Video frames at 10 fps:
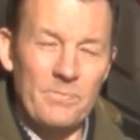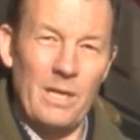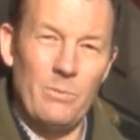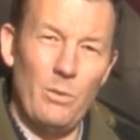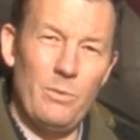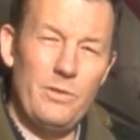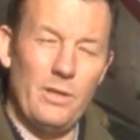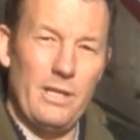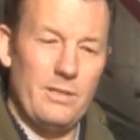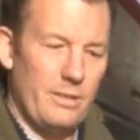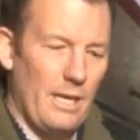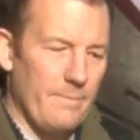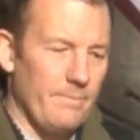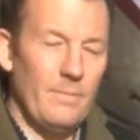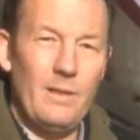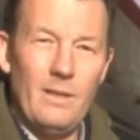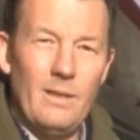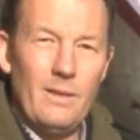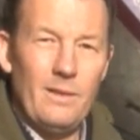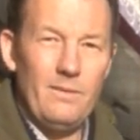And what we've done is,
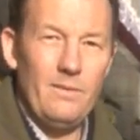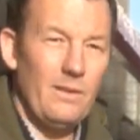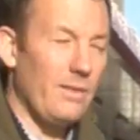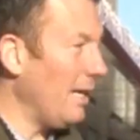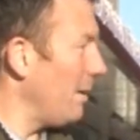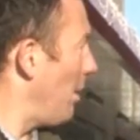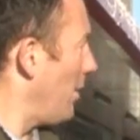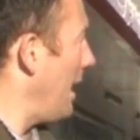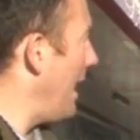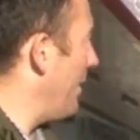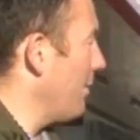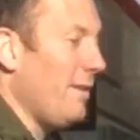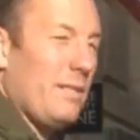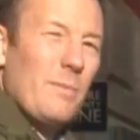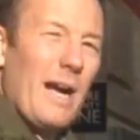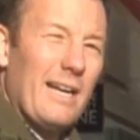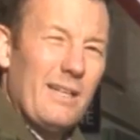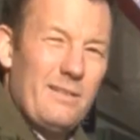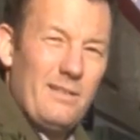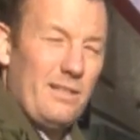you think about the layout of this
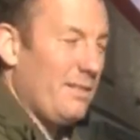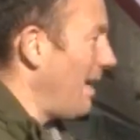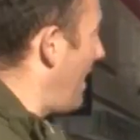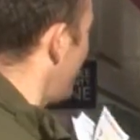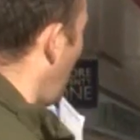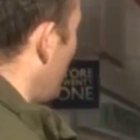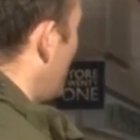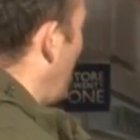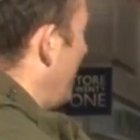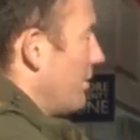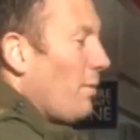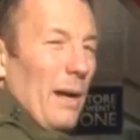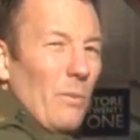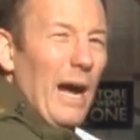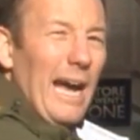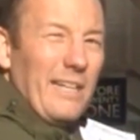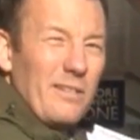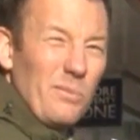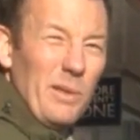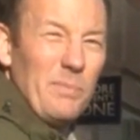market, this town centre is quite wide,
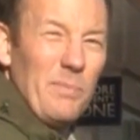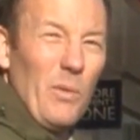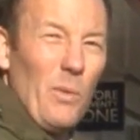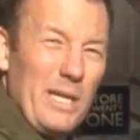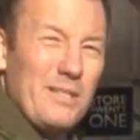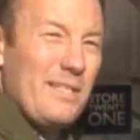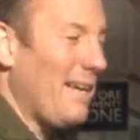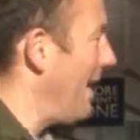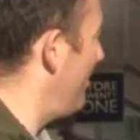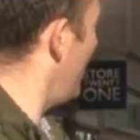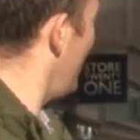so it'd be a waste of time